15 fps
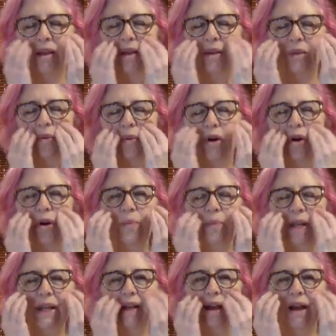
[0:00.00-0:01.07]
We're
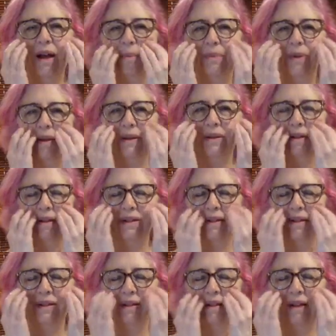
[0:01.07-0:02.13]
opening up
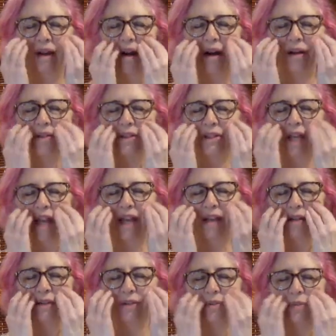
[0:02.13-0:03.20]
our
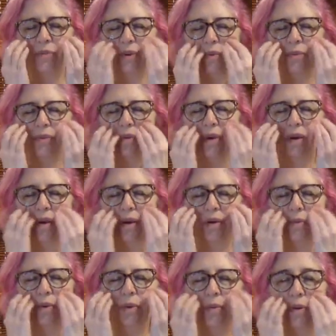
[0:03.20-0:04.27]
channels. We're
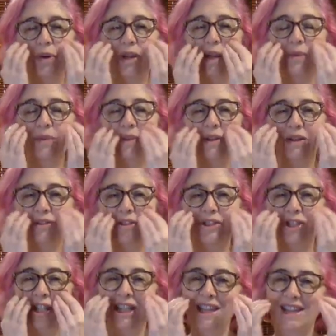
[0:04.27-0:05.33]
working with our
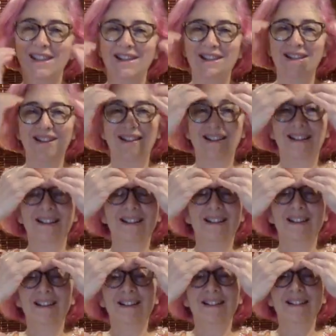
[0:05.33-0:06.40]
chi.
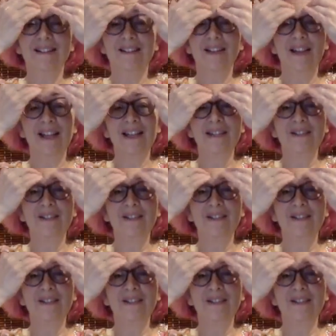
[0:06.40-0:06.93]
So I guess you